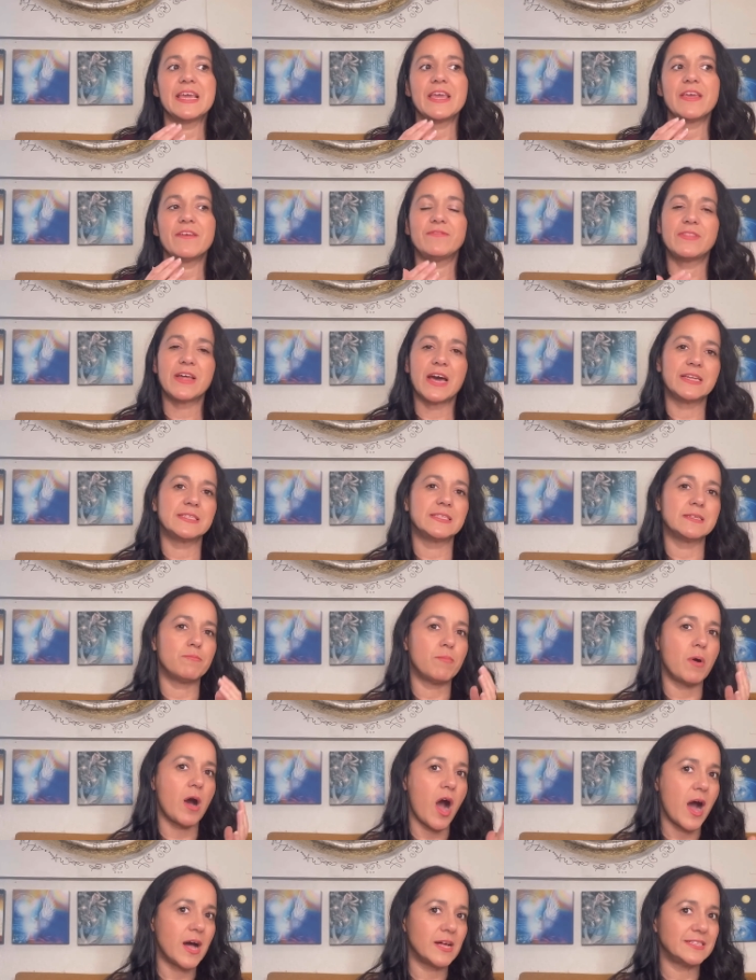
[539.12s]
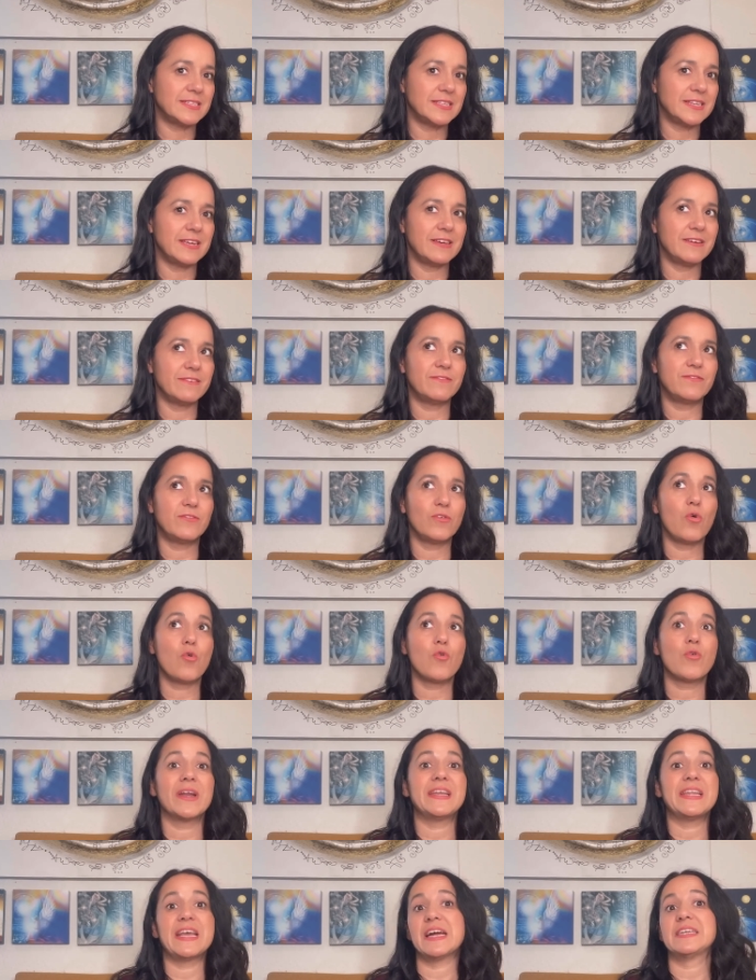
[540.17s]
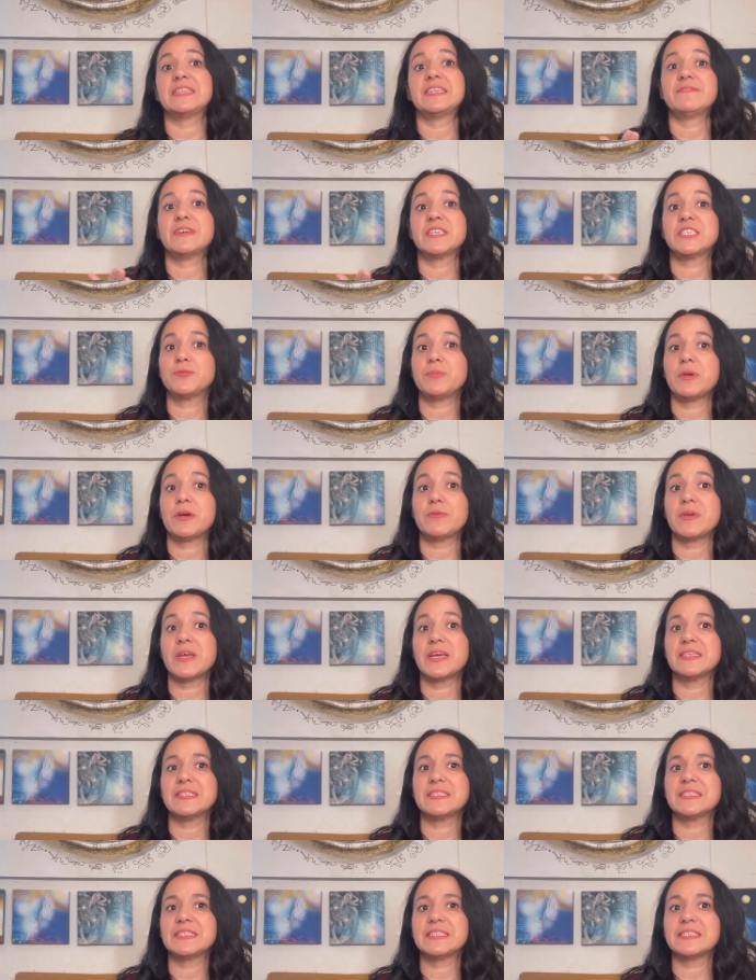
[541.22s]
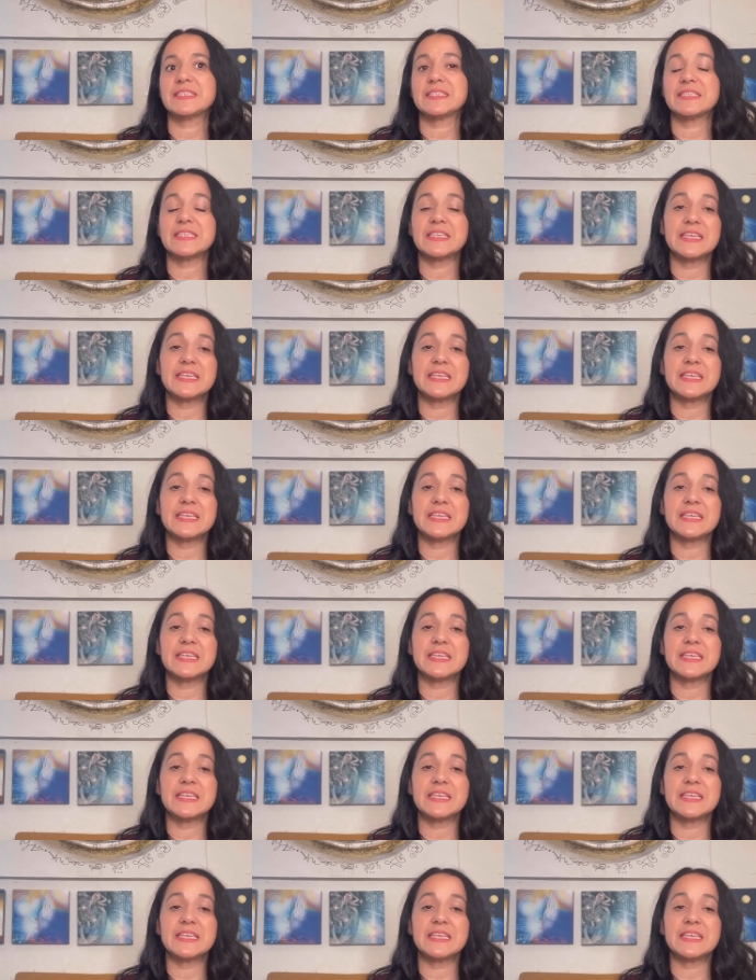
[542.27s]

if that is a positive or a negative experience